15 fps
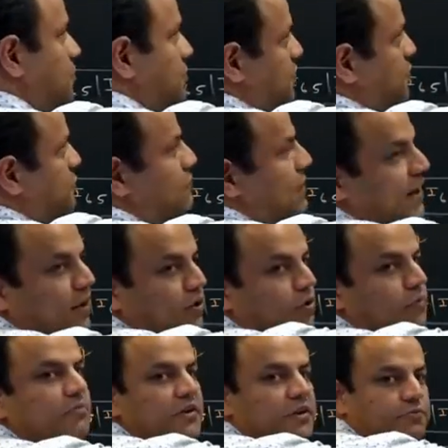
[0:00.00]
It's very
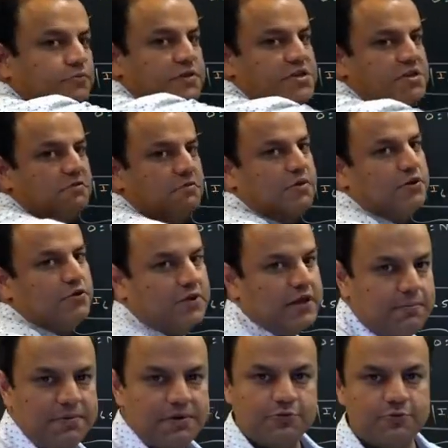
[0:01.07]
obvious. Whichever bit you
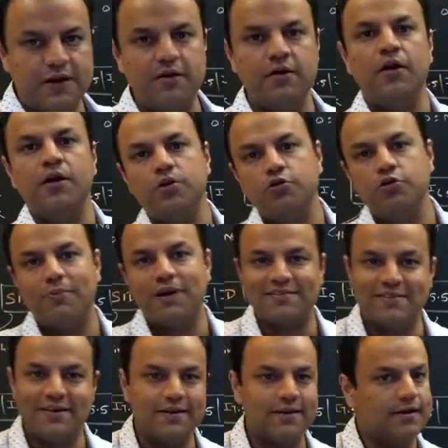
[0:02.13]
keep as 1, you're
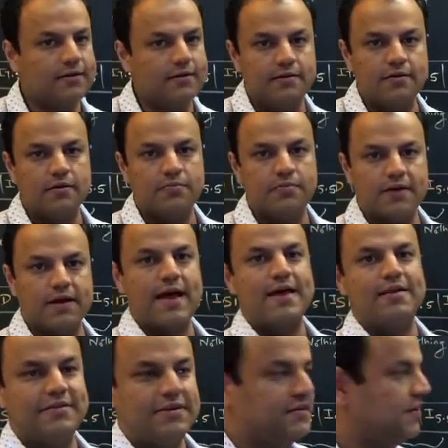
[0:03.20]
masking that interrupt
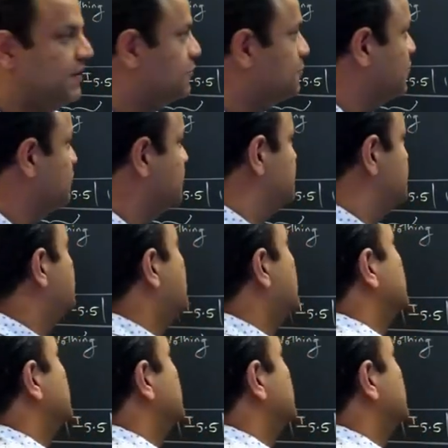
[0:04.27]
as easy as possible.